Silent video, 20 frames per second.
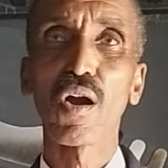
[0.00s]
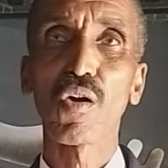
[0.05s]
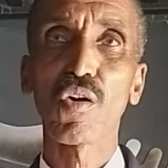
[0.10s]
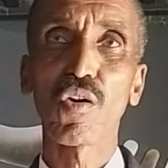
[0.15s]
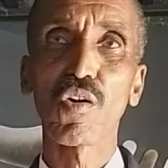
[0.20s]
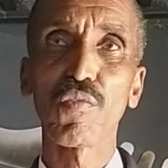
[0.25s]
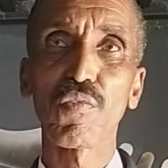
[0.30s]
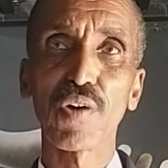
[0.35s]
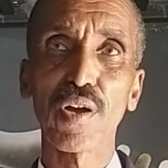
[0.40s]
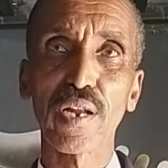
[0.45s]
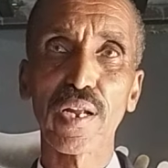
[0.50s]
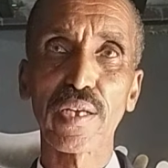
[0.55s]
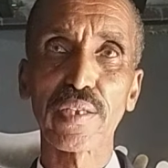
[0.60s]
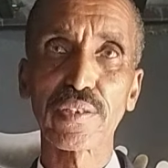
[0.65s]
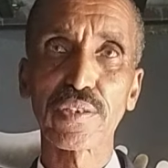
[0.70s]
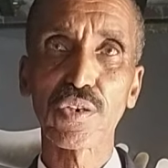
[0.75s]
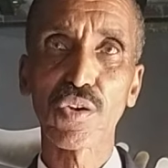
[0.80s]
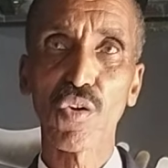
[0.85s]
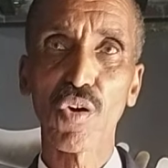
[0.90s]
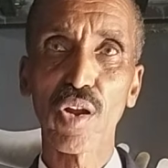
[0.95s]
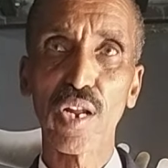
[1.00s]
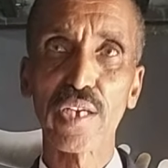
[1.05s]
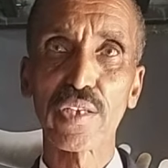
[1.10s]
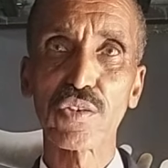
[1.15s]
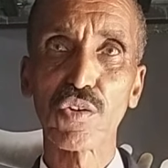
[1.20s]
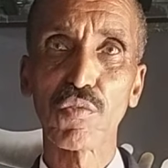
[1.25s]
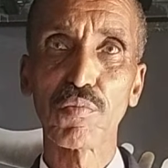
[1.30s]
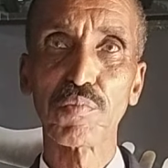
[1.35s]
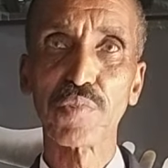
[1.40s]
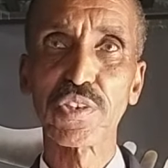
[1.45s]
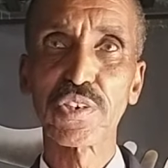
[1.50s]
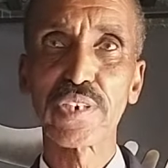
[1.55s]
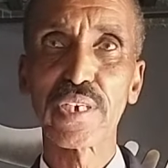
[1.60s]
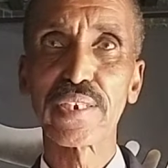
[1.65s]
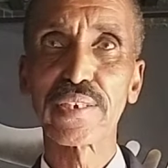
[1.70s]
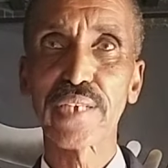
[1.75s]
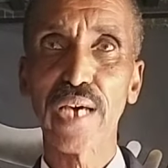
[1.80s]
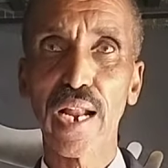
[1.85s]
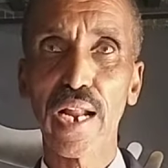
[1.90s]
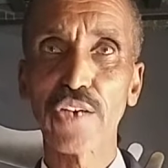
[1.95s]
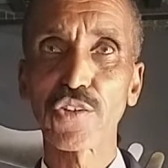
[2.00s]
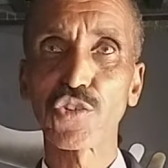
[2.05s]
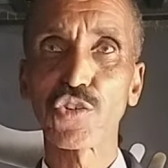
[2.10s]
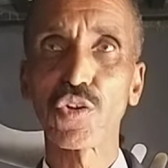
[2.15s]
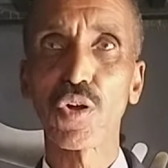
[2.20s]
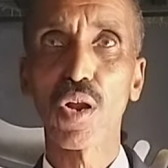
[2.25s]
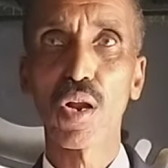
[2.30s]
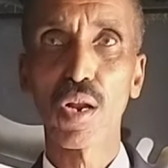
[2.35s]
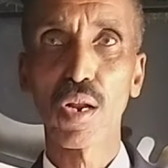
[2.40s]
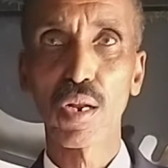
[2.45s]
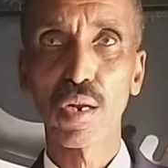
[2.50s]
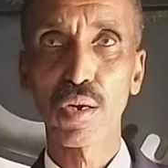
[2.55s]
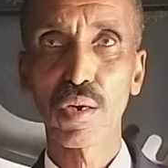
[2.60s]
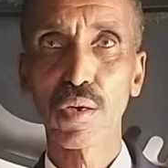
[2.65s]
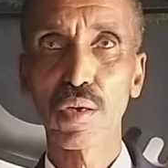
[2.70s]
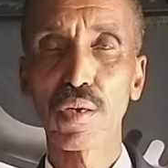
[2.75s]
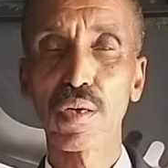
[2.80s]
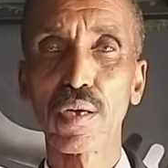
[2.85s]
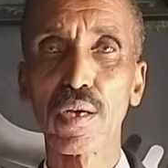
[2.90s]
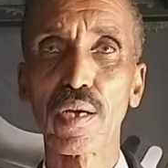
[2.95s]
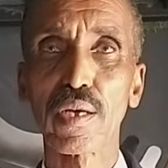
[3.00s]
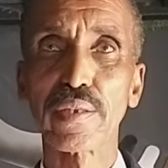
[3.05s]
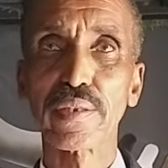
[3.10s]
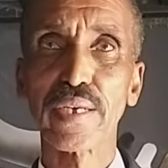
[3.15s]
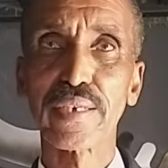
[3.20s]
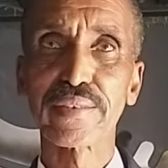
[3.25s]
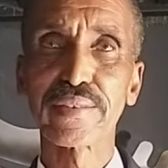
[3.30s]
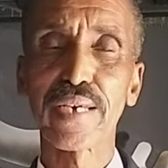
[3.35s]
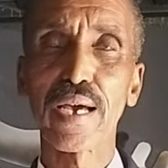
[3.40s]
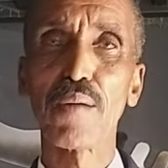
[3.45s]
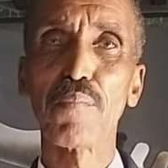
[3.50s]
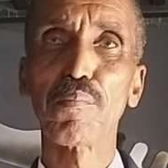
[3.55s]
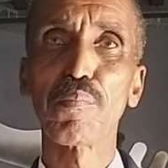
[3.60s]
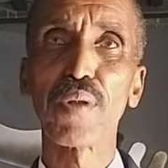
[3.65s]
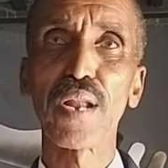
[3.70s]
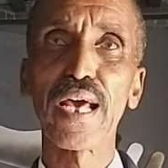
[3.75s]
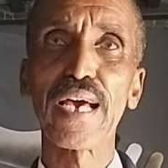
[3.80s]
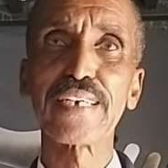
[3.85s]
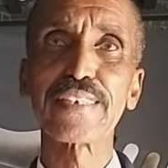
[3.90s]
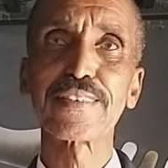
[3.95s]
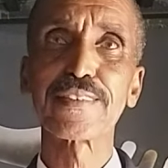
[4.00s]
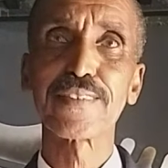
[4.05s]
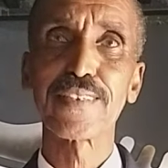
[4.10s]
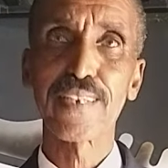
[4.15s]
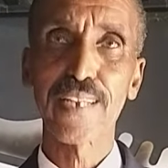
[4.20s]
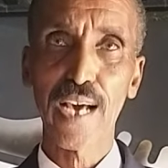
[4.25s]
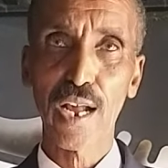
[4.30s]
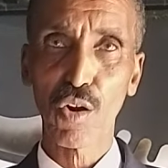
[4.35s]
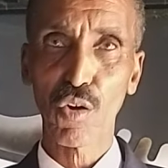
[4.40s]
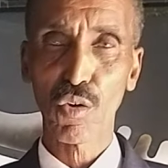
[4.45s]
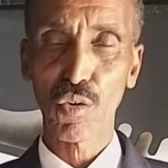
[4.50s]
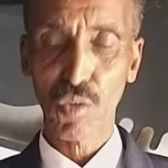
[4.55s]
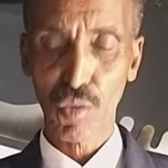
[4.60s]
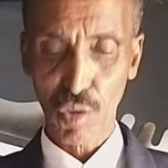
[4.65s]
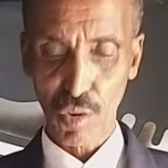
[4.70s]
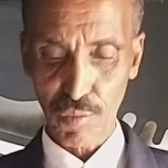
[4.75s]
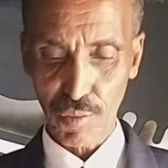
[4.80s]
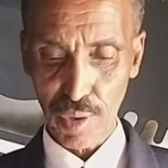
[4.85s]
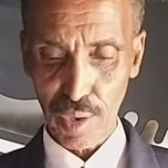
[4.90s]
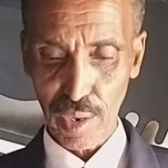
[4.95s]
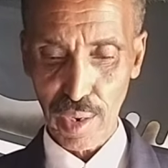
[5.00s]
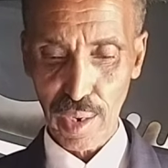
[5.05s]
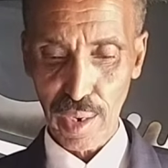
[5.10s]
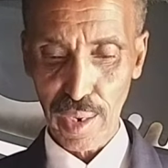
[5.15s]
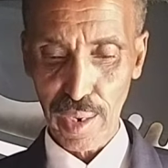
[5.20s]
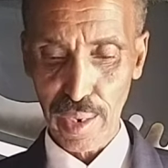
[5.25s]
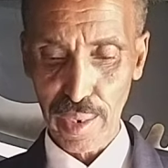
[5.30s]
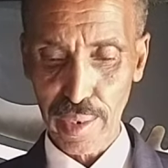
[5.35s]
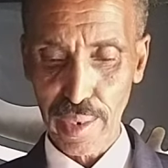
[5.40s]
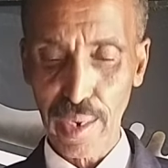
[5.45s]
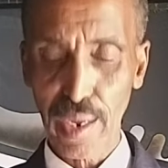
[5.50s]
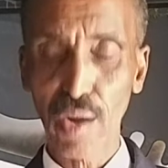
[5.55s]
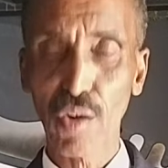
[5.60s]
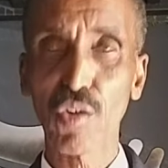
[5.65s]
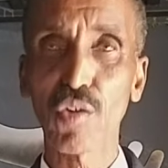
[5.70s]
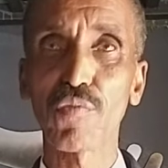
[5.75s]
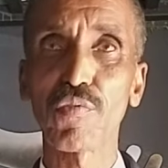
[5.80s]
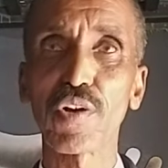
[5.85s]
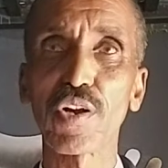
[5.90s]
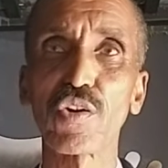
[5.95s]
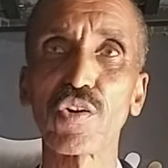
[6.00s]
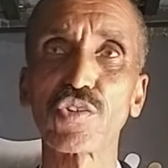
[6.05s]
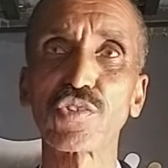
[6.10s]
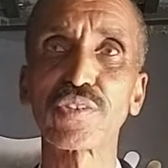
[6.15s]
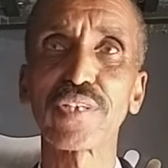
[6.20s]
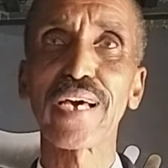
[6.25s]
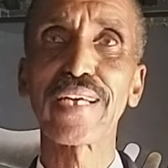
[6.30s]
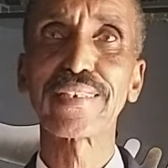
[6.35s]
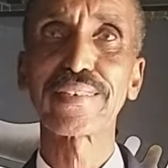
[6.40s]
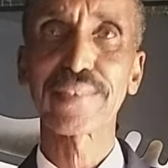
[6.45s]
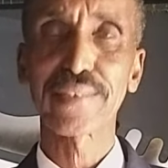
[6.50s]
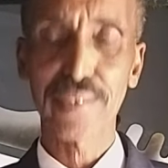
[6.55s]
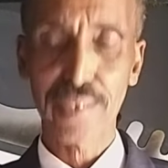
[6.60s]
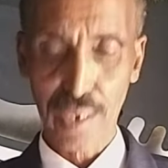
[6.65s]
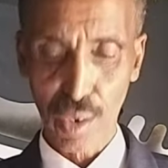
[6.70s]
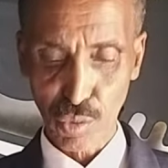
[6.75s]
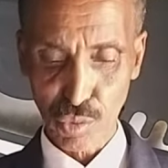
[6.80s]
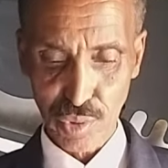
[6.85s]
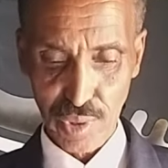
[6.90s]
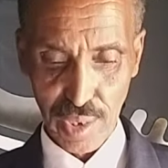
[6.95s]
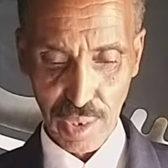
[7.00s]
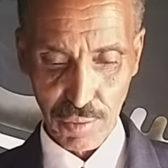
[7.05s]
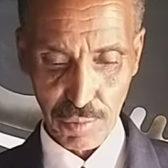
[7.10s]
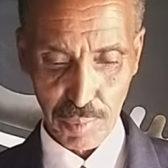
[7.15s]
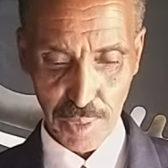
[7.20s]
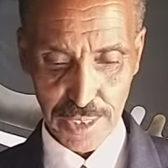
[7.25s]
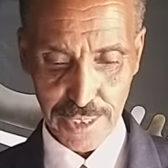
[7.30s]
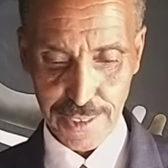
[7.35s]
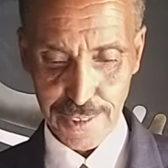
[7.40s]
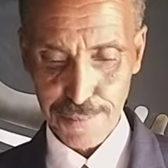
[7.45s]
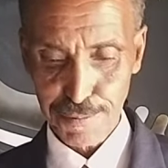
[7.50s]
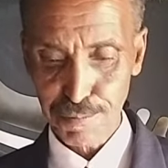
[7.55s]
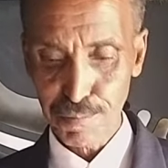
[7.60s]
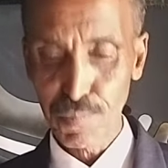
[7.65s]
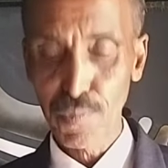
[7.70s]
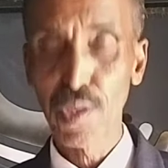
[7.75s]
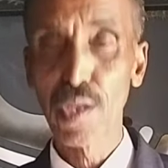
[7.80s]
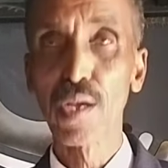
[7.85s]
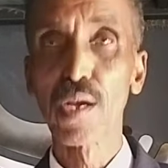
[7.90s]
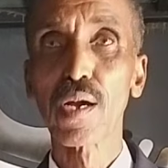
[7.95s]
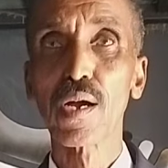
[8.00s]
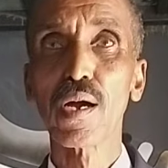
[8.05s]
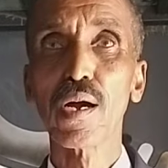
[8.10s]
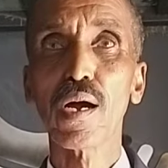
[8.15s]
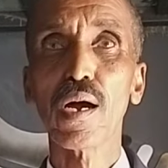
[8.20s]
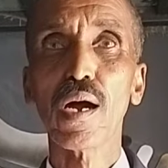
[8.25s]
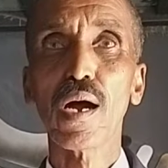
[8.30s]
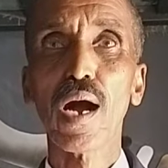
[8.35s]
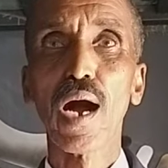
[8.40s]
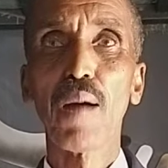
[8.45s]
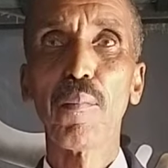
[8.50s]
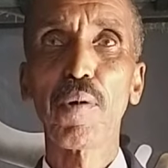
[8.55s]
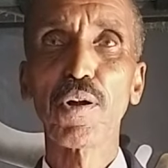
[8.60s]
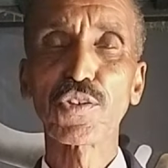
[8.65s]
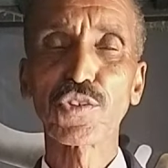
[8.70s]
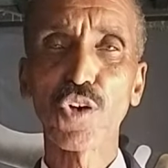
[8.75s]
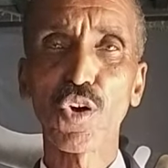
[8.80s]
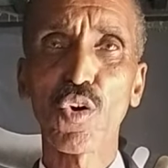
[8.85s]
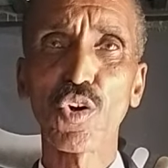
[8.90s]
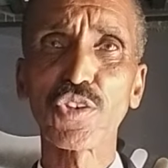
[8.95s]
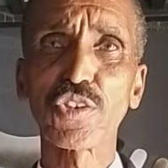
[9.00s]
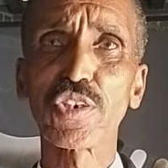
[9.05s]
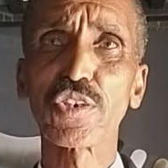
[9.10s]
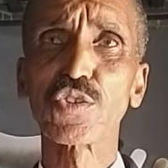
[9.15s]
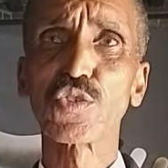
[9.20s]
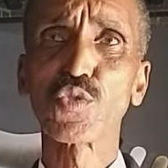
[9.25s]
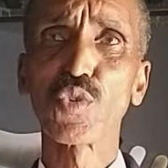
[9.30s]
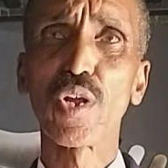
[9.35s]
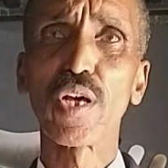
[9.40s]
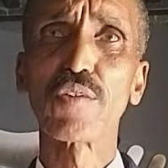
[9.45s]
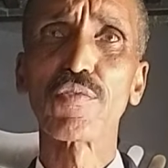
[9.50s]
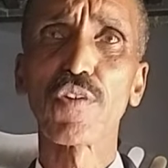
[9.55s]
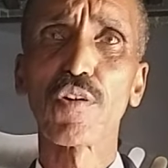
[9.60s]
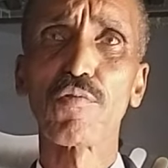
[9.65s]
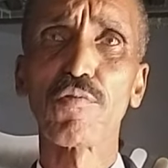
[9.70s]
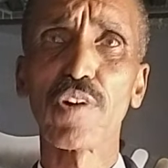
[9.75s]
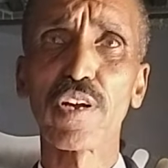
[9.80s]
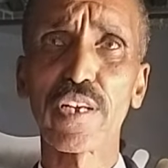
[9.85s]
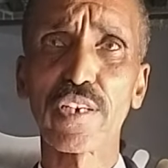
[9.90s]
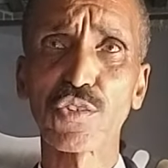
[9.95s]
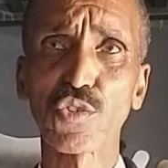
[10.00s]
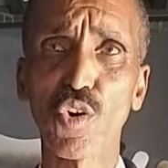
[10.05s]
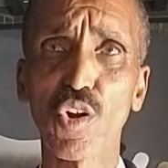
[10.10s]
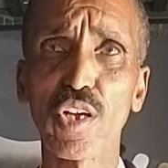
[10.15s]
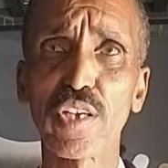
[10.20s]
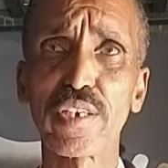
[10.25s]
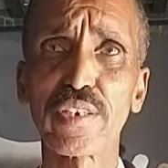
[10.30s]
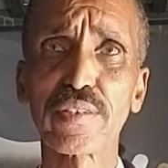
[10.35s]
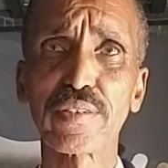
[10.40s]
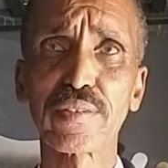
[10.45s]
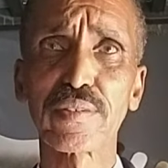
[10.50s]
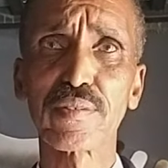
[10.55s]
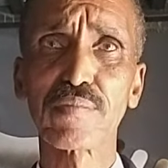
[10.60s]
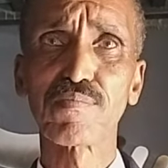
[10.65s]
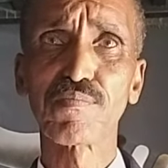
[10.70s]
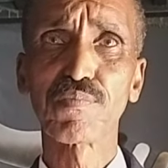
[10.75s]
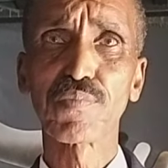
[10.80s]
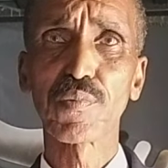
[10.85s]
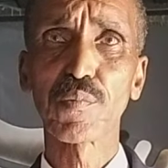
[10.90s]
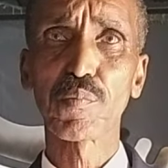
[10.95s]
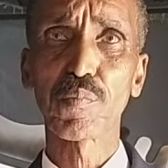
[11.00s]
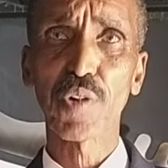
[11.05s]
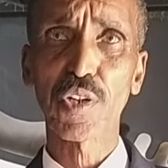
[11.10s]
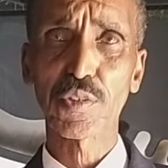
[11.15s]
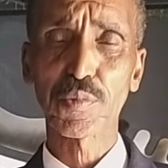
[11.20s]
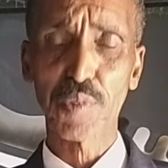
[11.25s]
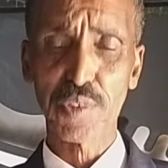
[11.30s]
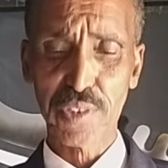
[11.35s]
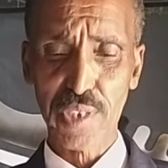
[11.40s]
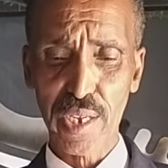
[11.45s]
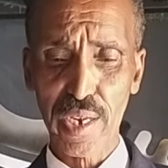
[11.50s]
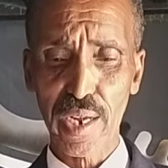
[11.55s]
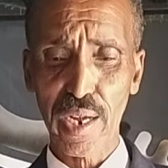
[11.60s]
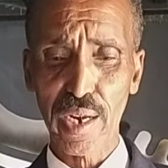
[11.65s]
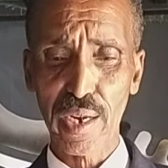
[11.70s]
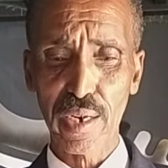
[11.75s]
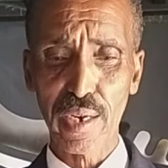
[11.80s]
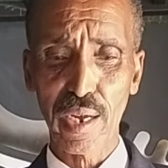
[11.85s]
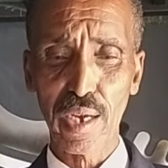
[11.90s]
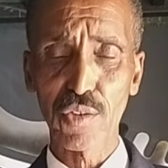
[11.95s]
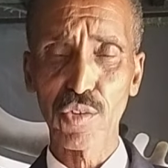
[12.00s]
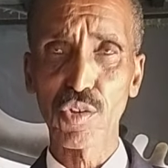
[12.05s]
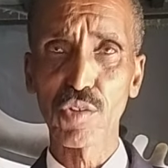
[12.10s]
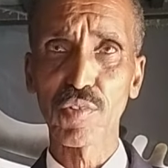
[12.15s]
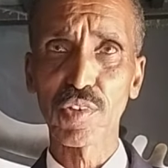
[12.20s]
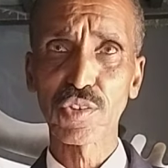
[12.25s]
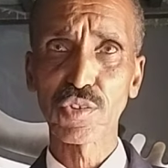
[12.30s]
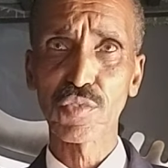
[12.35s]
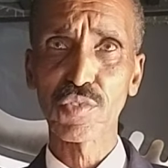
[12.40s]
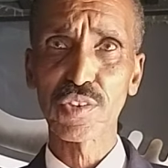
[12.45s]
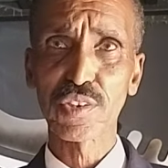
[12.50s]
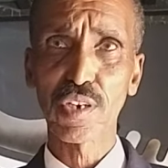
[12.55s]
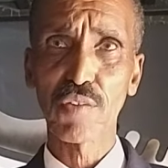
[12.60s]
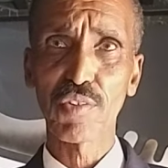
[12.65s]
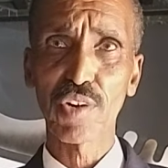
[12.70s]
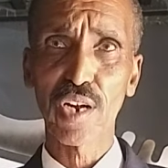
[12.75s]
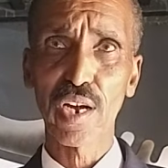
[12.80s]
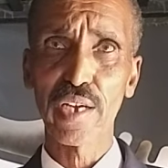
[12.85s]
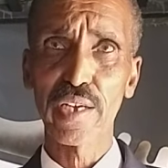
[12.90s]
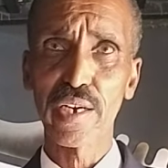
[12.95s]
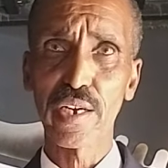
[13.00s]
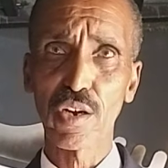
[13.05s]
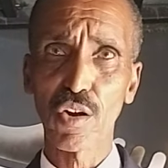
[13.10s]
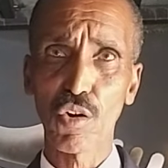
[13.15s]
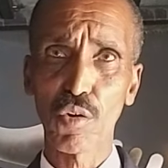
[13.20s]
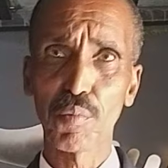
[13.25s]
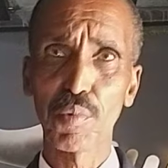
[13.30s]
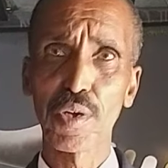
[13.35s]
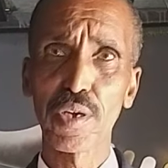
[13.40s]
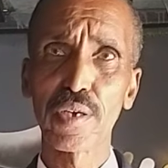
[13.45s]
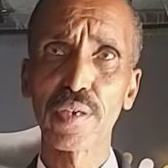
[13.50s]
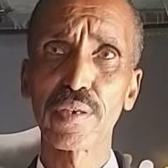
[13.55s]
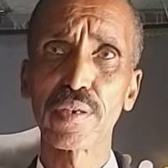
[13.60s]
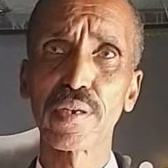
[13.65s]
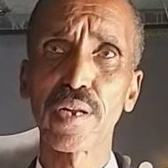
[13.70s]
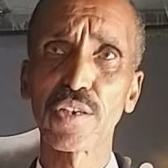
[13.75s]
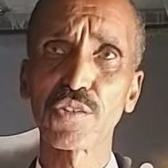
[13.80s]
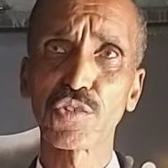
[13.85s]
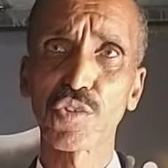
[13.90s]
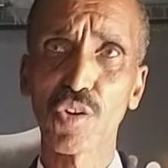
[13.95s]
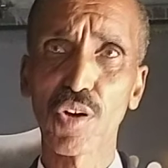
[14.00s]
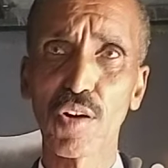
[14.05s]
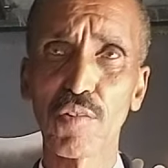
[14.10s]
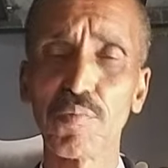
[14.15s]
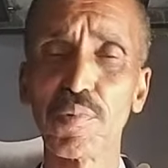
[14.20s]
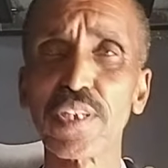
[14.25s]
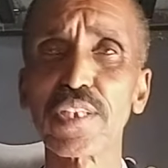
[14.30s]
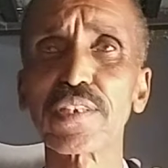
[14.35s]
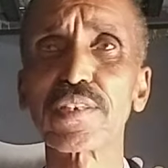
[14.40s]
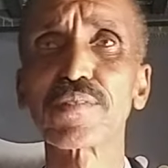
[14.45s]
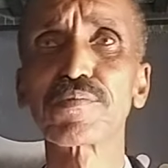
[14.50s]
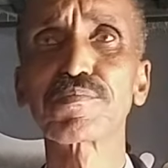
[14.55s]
Covenant College of Mission International, the same place, Narok Federal State, County Government. I'm also a coaching student from various colleges, Presbyterian University of East Africa here in Nairobi, National Government.